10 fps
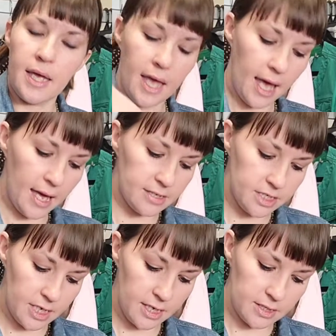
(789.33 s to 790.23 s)
and
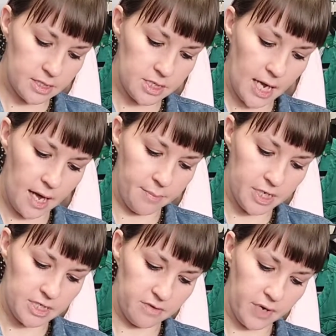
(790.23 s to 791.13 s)
it, I'm going
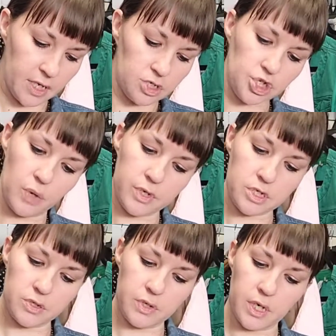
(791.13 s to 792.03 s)
to see if I can show it
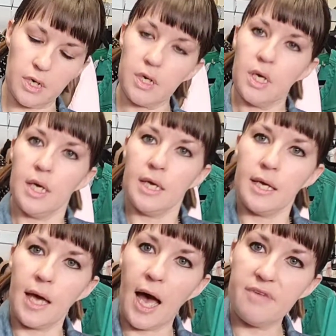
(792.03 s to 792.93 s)
to you here.
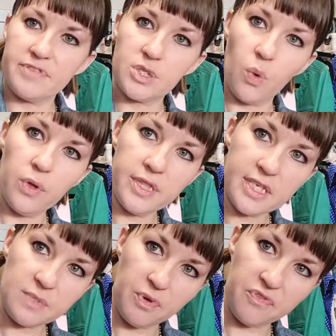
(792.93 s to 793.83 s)
I've sold
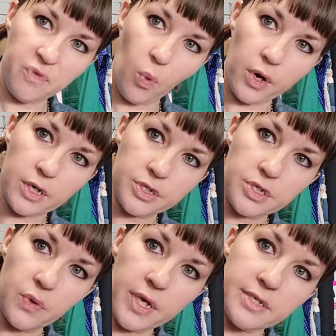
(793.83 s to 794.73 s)
this before,
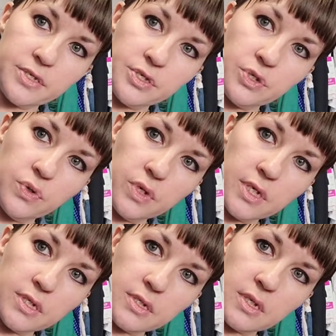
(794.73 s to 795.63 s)
so as soon
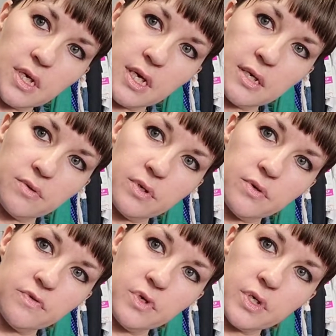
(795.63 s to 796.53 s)
as, I don't know
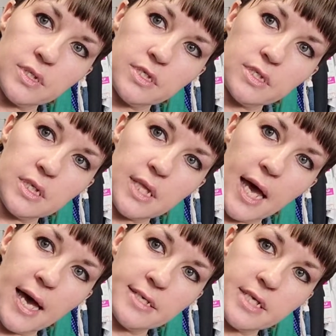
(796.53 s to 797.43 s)
if you can see
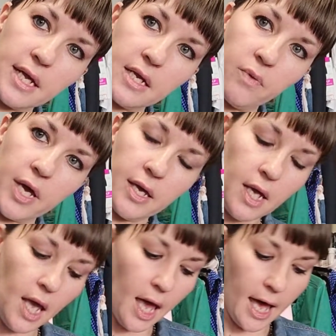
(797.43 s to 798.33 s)
that, anyway,
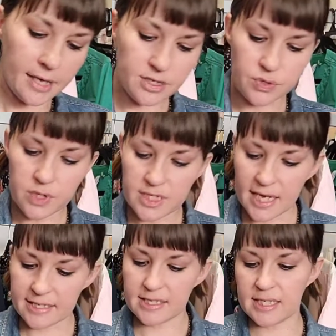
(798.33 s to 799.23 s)
as soon as
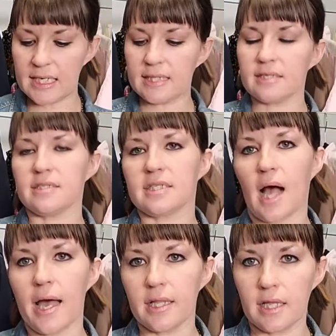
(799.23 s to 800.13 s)
I seen the
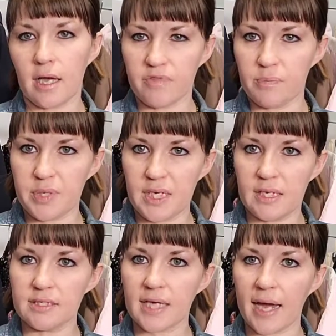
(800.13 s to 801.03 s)
style of the
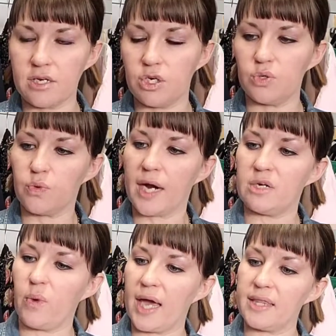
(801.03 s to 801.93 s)
piece, I knew right
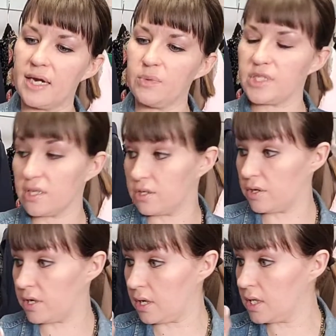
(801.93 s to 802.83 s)
away that it was a
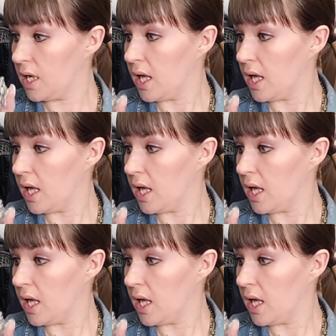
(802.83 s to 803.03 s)
gooder.